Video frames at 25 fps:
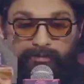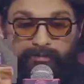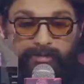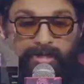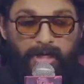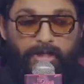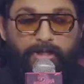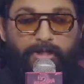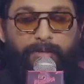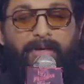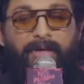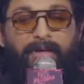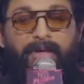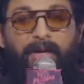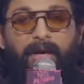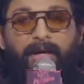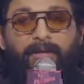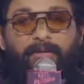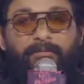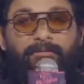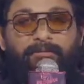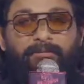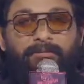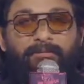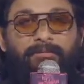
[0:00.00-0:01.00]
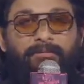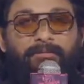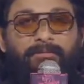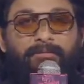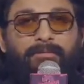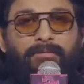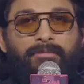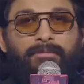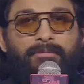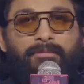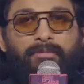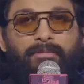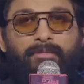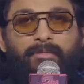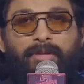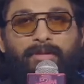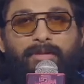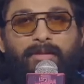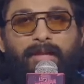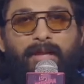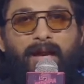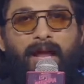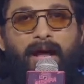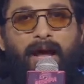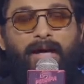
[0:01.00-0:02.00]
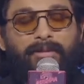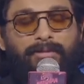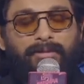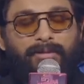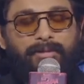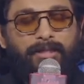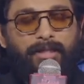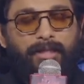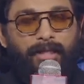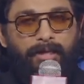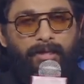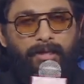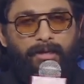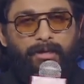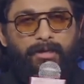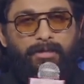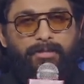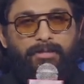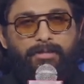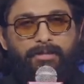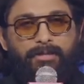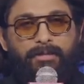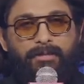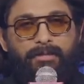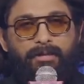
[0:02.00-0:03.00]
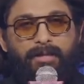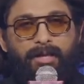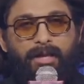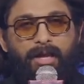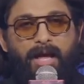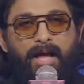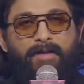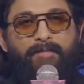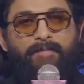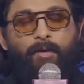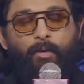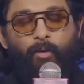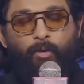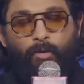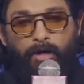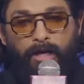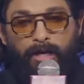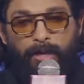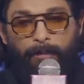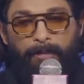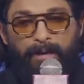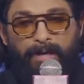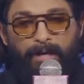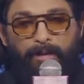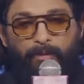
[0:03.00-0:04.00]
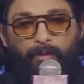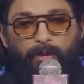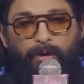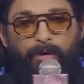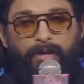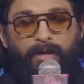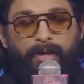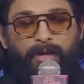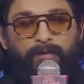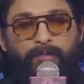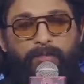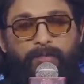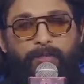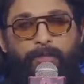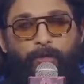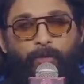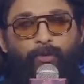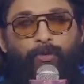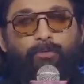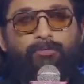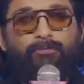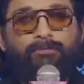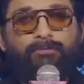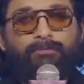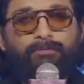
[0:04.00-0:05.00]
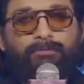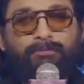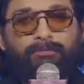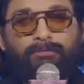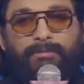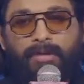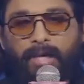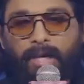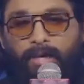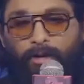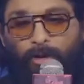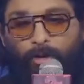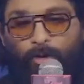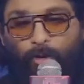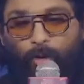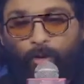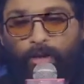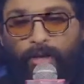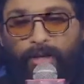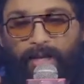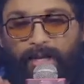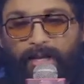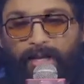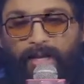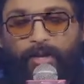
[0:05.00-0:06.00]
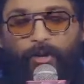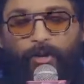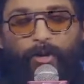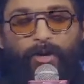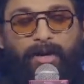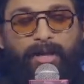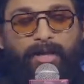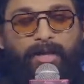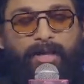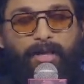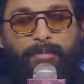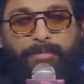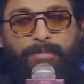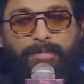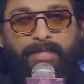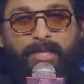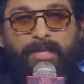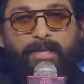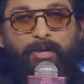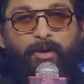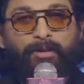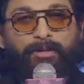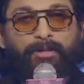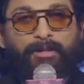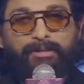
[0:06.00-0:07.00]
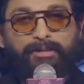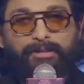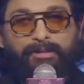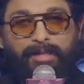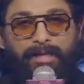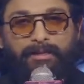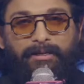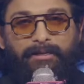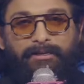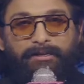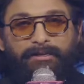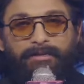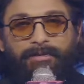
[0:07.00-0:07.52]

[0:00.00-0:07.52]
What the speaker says: Rashmika, the last 3 years, I've only been working with you and you're the only hero I keep seeing on the set.